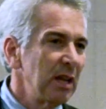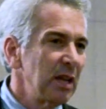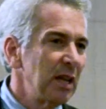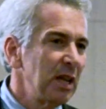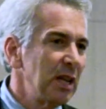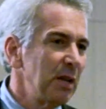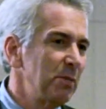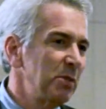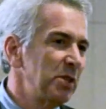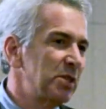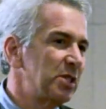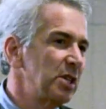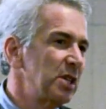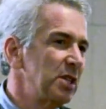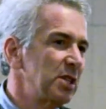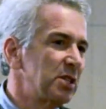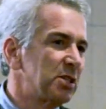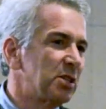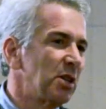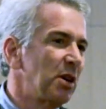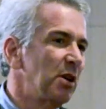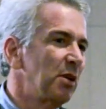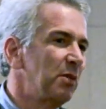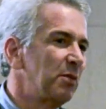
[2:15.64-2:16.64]

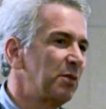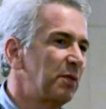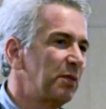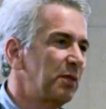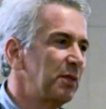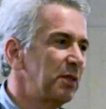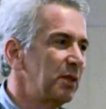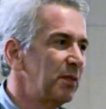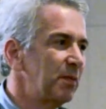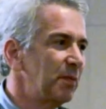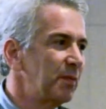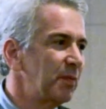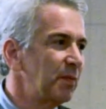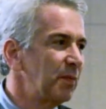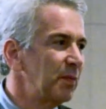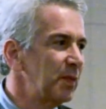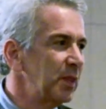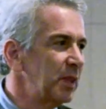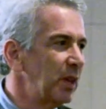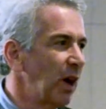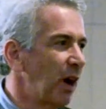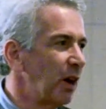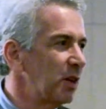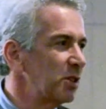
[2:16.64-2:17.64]
images of
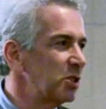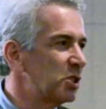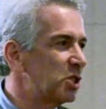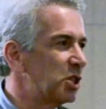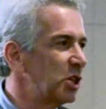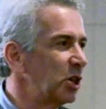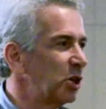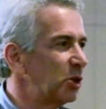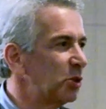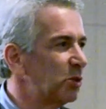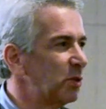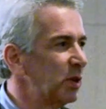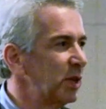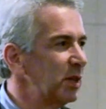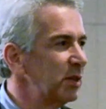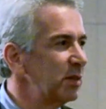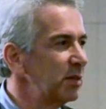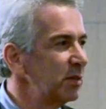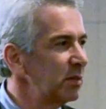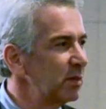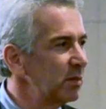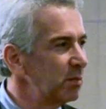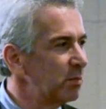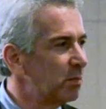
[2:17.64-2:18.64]
young
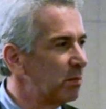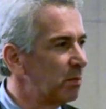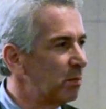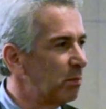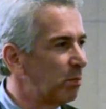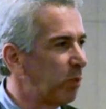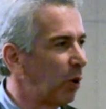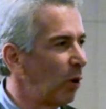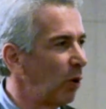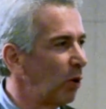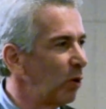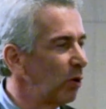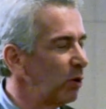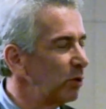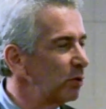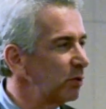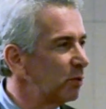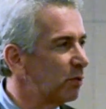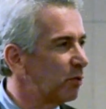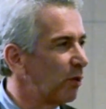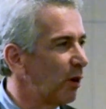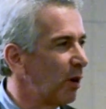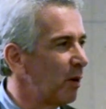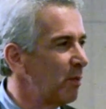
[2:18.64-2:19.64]
children pulled
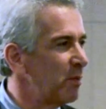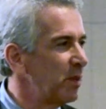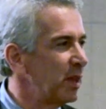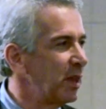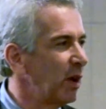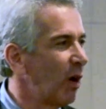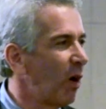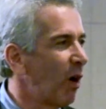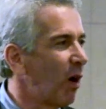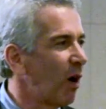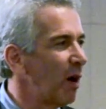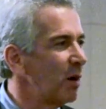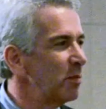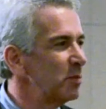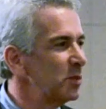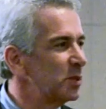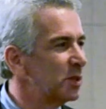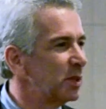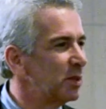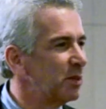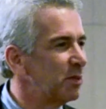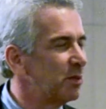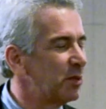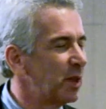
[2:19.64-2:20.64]
from the arms
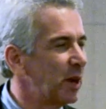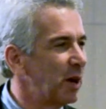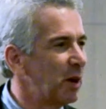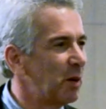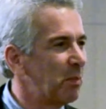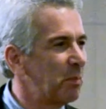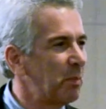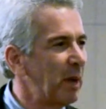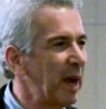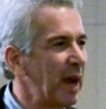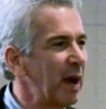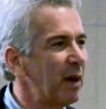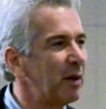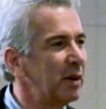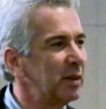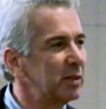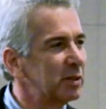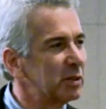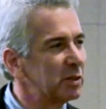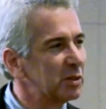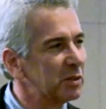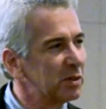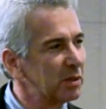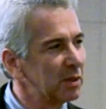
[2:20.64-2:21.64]
of their
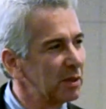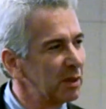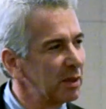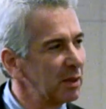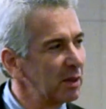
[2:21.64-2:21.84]
parents